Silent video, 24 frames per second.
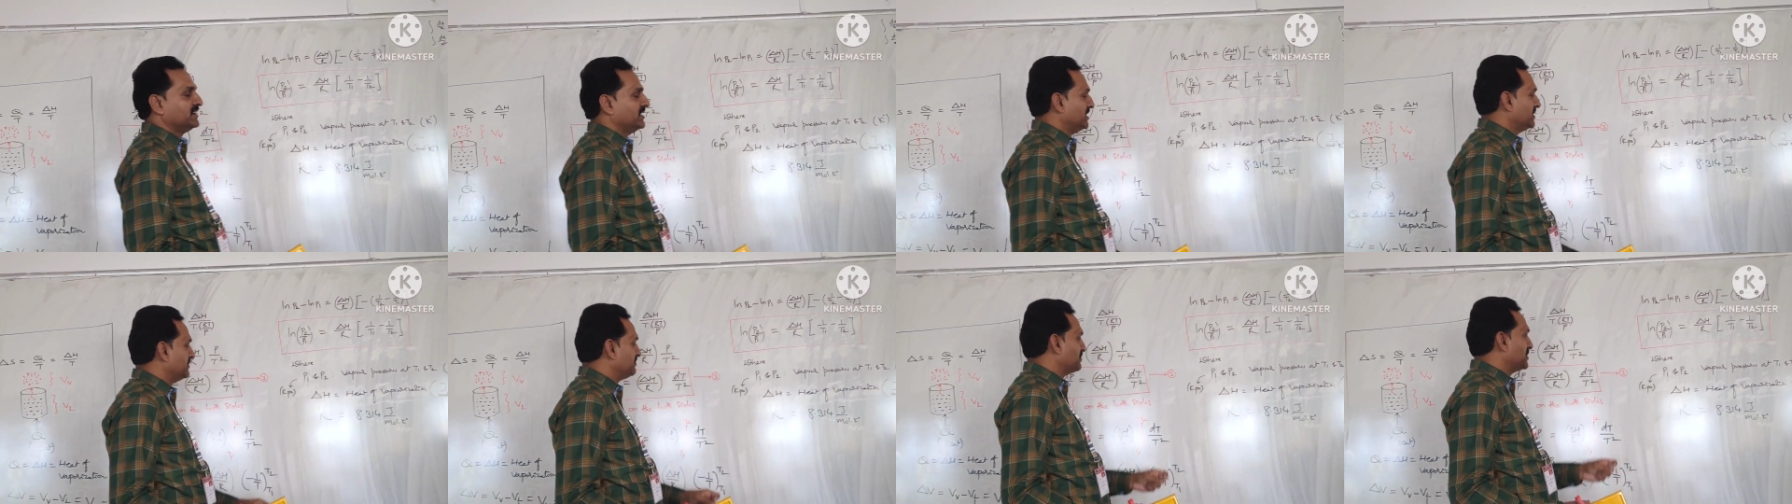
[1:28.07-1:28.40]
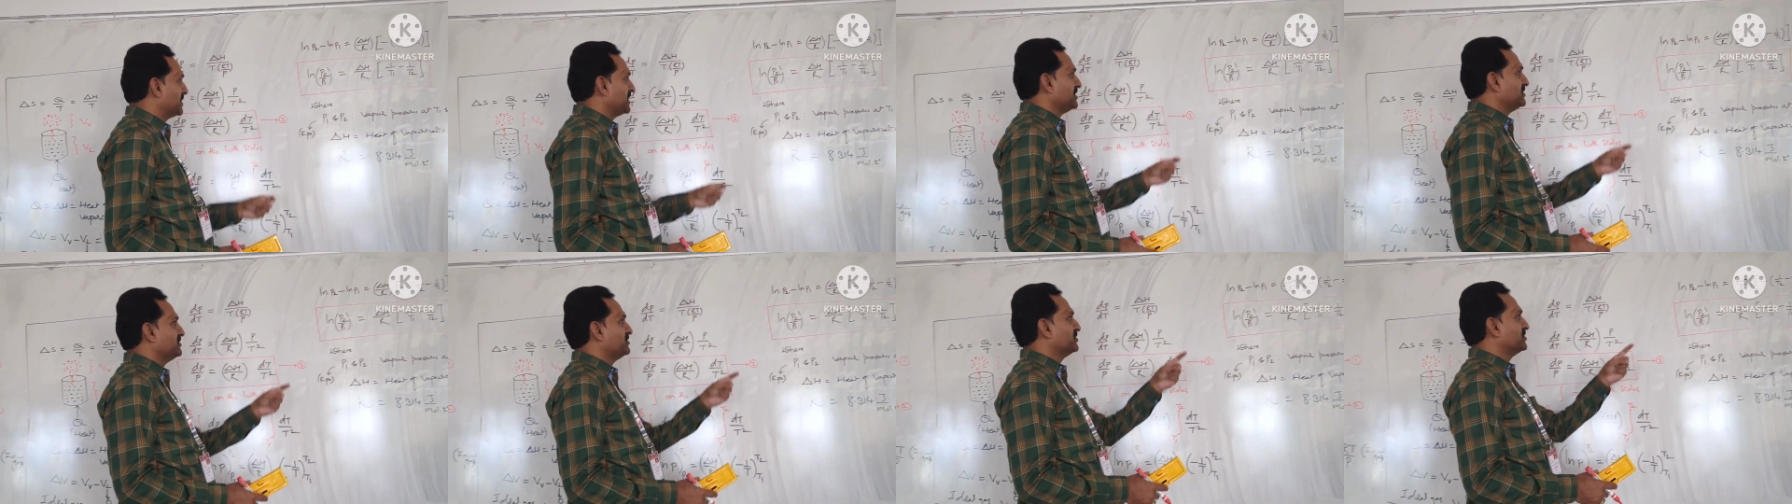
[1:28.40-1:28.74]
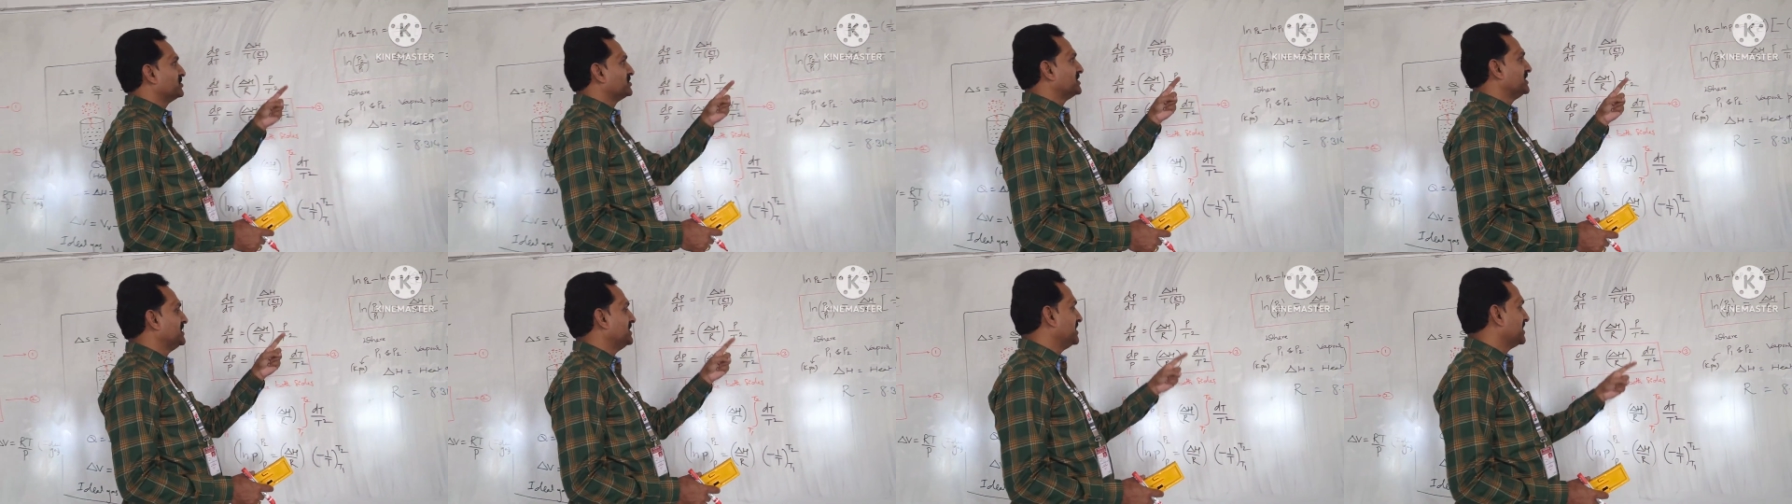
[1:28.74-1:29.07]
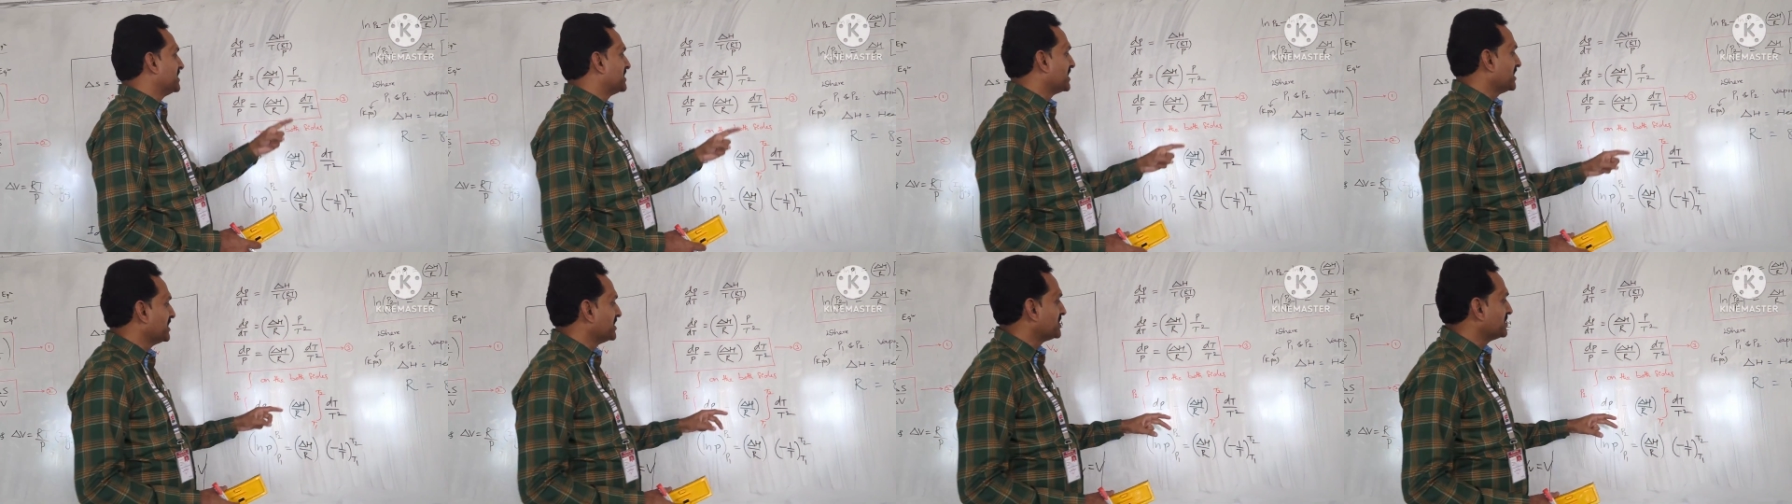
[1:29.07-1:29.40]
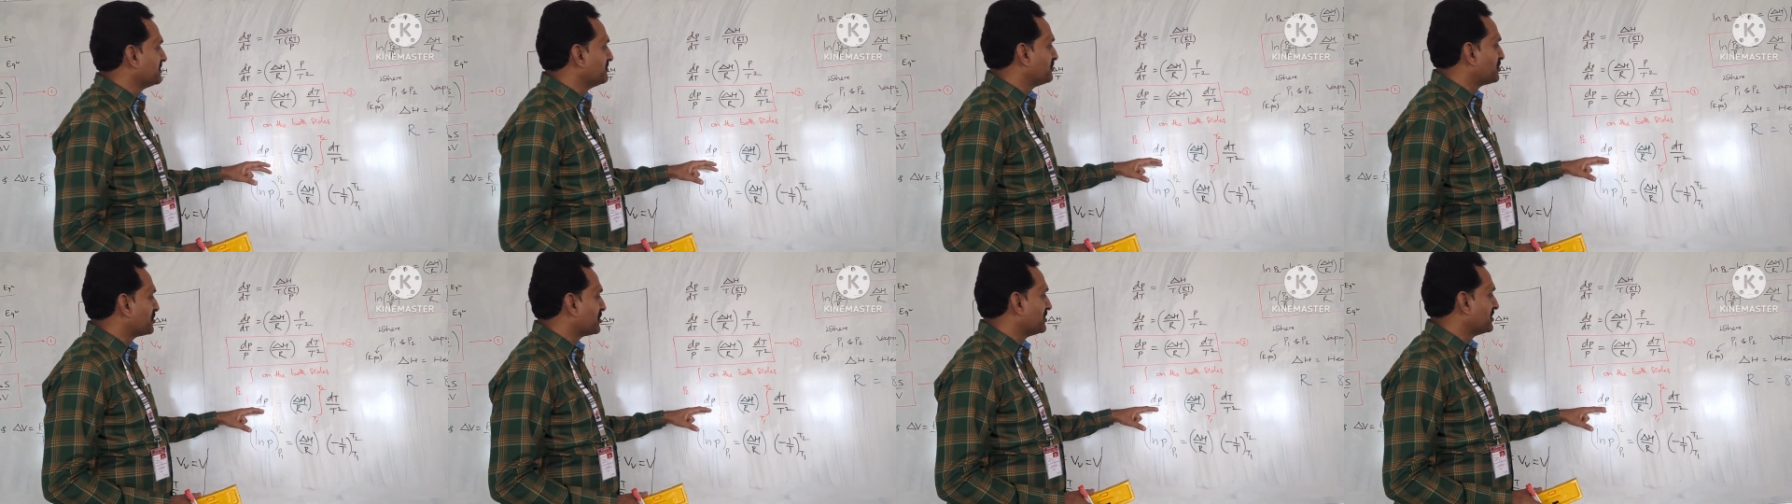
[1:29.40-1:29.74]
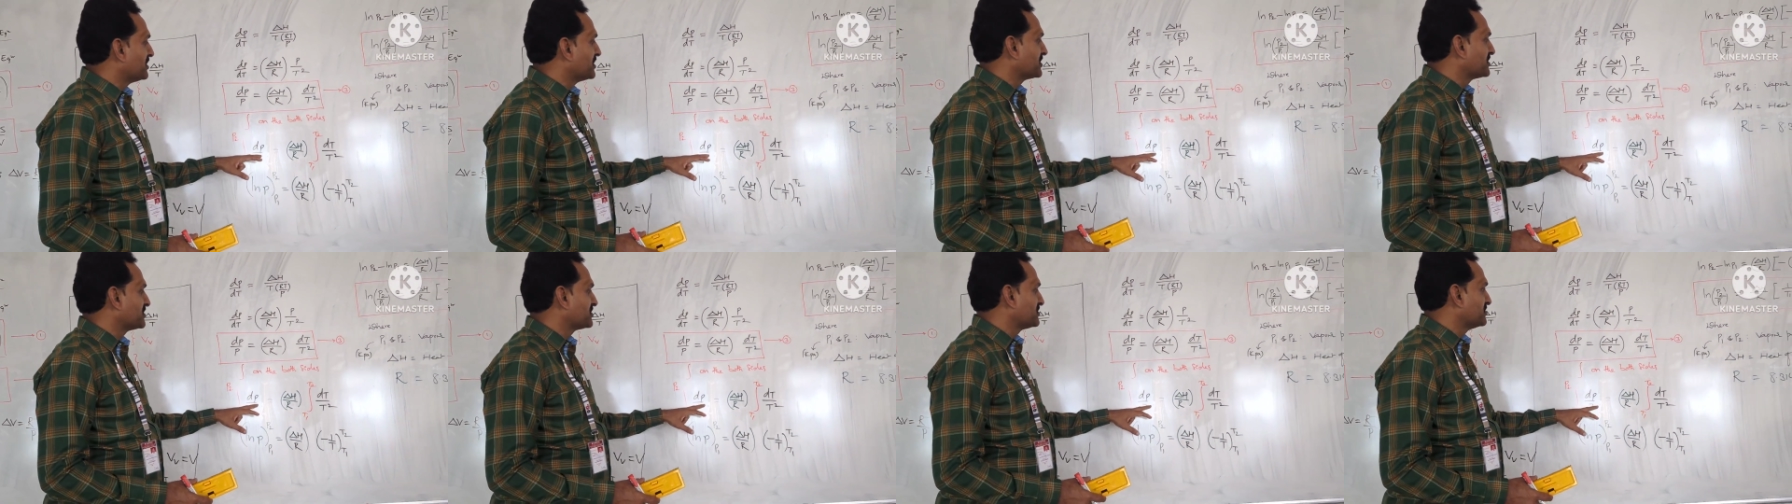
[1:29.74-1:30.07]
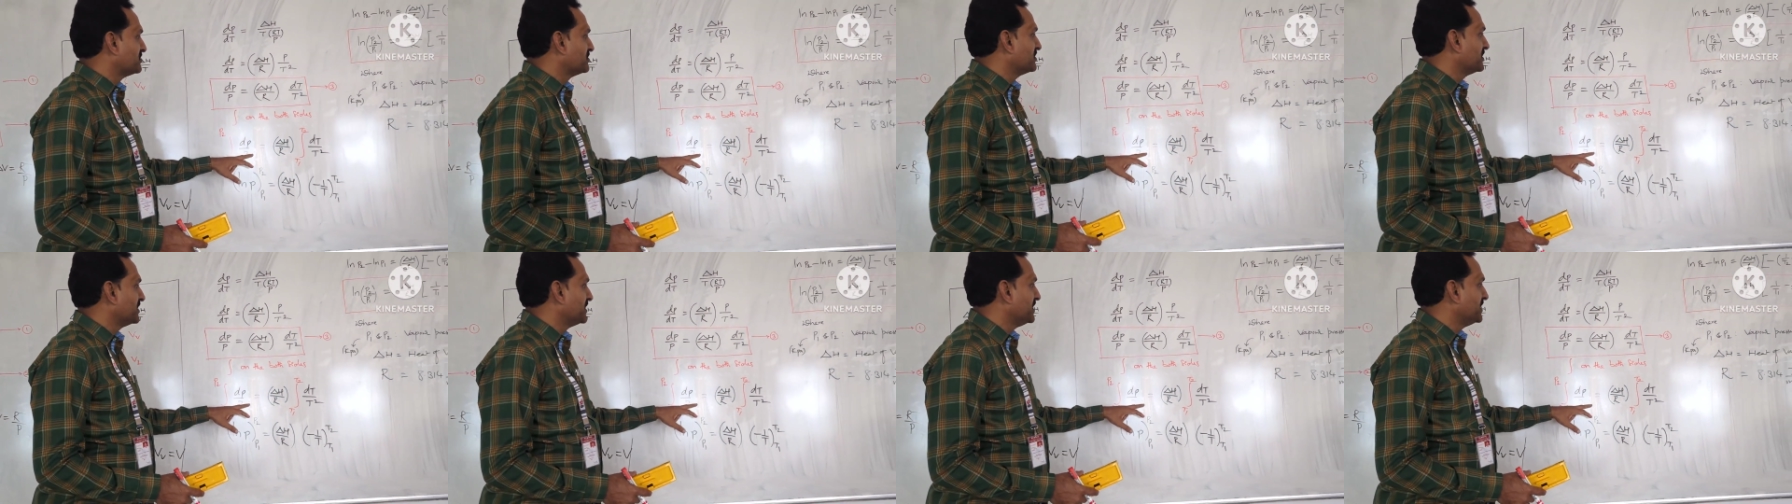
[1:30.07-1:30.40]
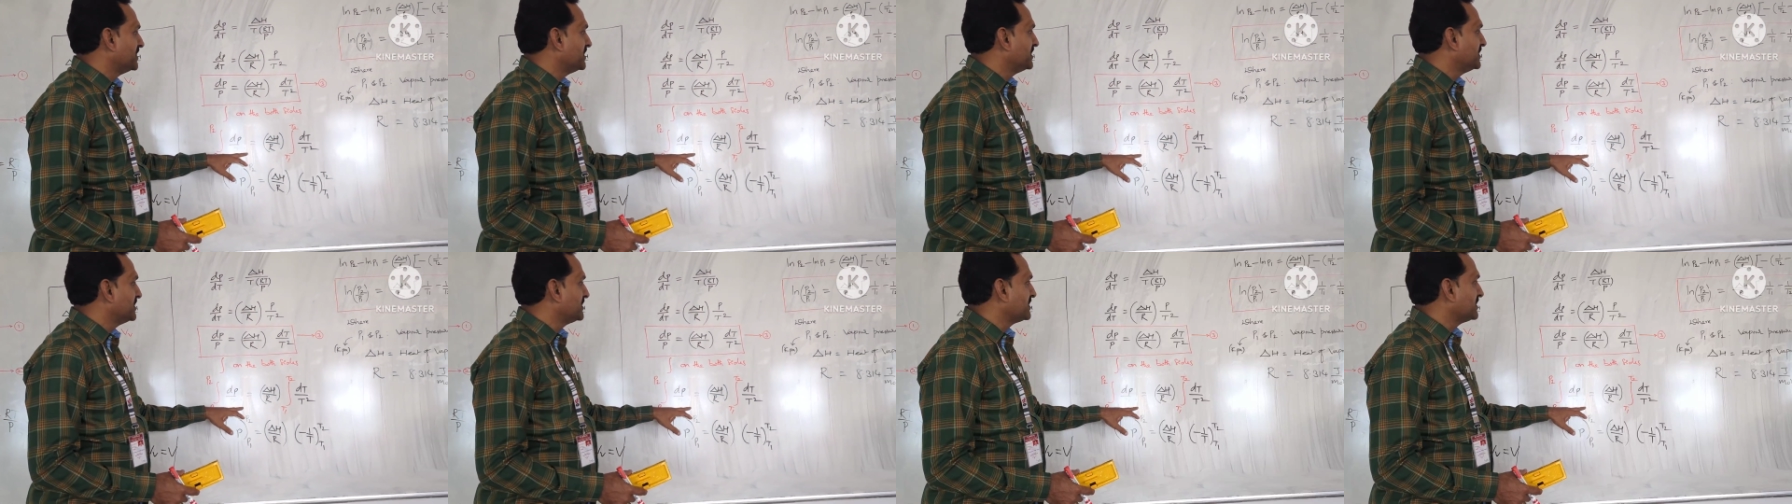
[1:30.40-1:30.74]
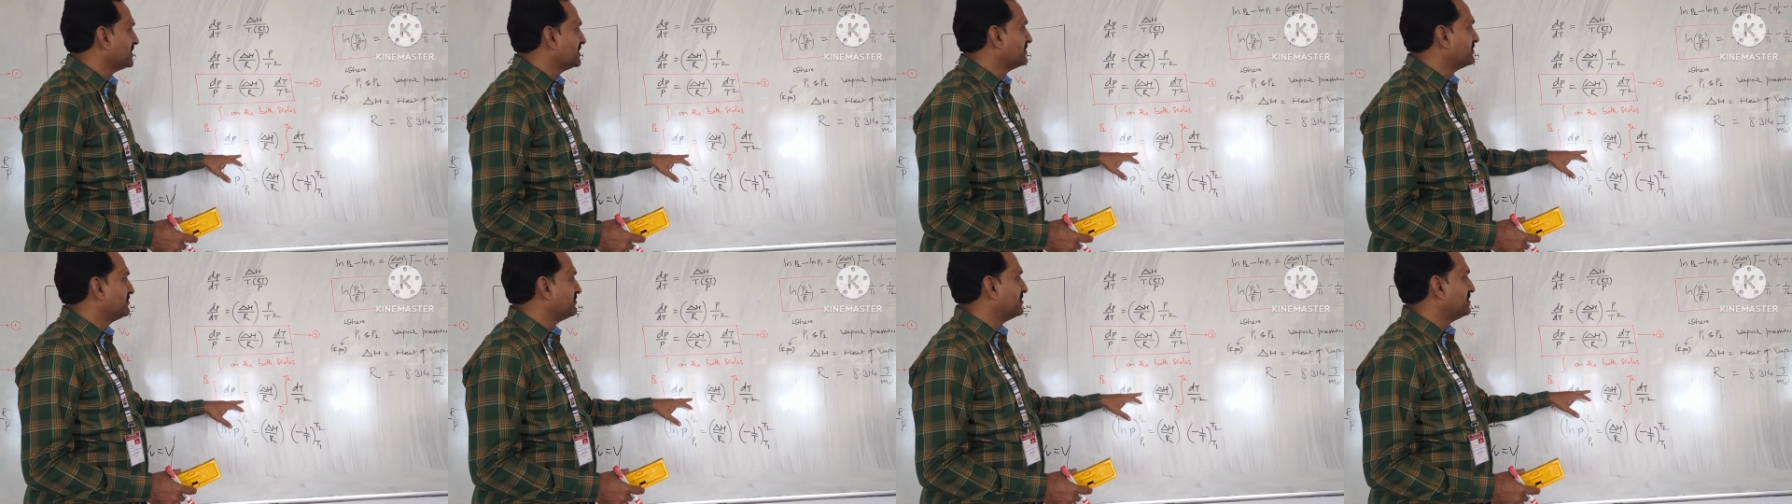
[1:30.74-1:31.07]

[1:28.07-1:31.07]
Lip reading: Apply those integration products to here